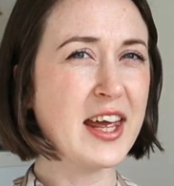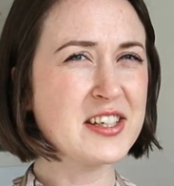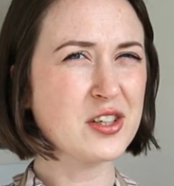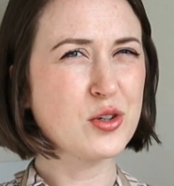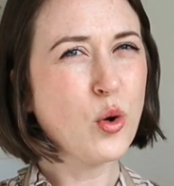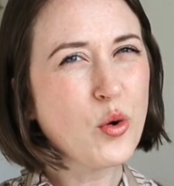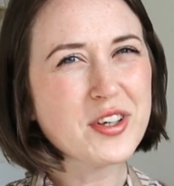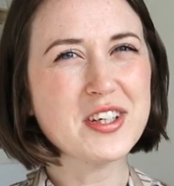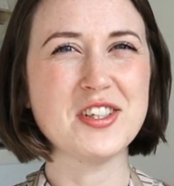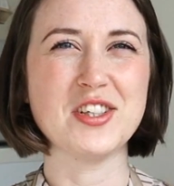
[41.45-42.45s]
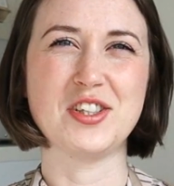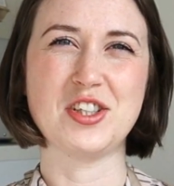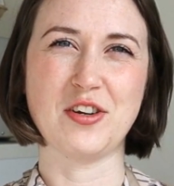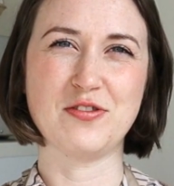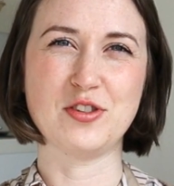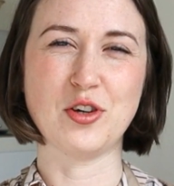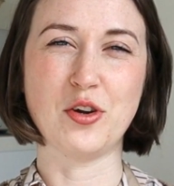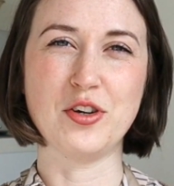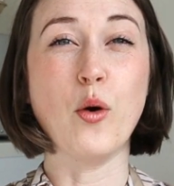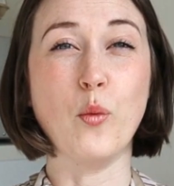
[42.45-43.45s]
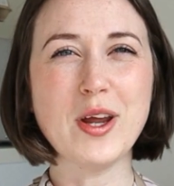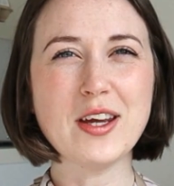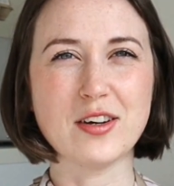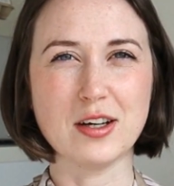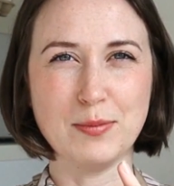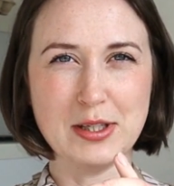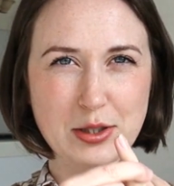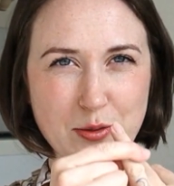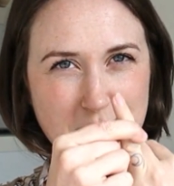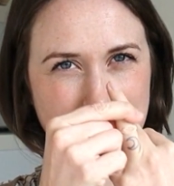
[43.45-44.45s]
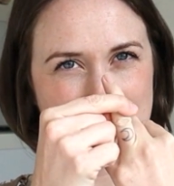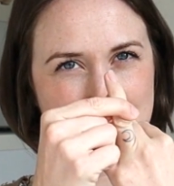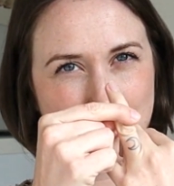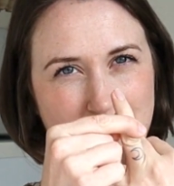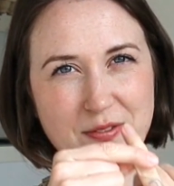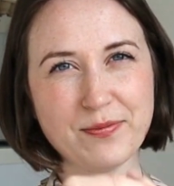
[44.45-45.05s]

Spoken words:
And according to Chef John, we are going to be doing this one.